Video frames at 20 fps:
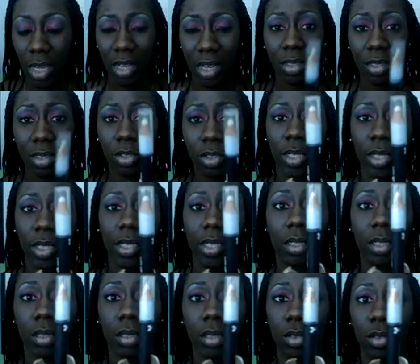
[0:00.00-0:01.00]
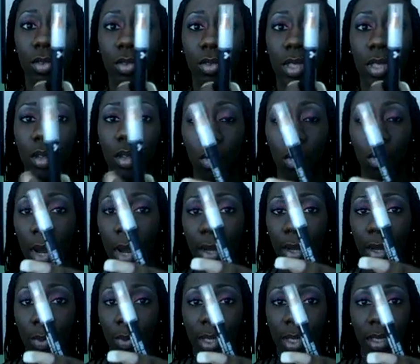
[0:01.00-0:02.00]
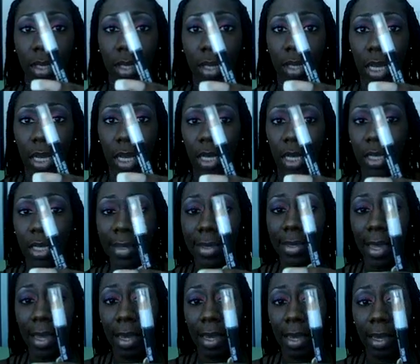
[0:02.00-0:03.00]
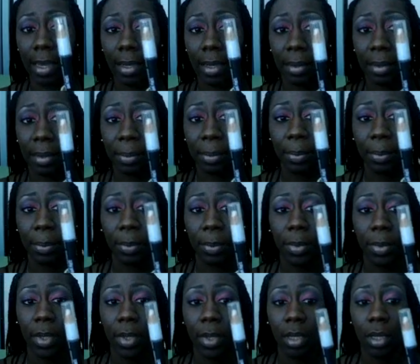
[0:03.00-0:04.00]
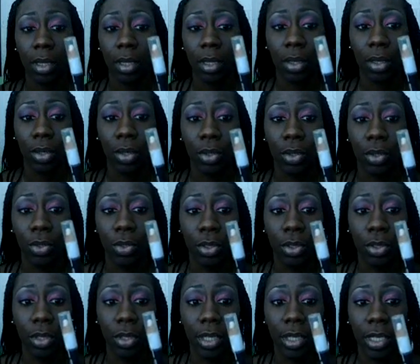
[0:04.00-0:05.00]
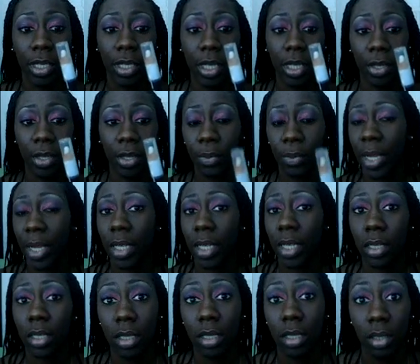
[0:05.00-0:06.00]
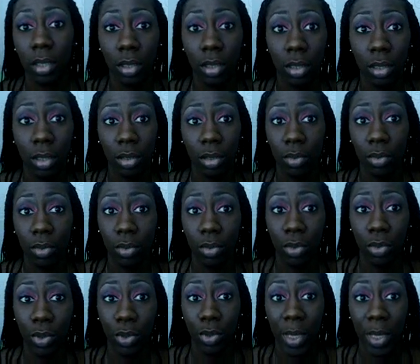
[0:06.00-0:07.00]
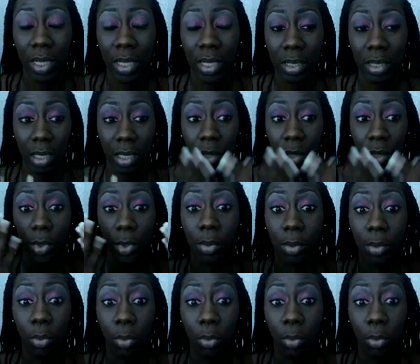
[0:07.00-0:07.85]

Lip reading: I suggest using a white one anytime you're getting ready to do anything with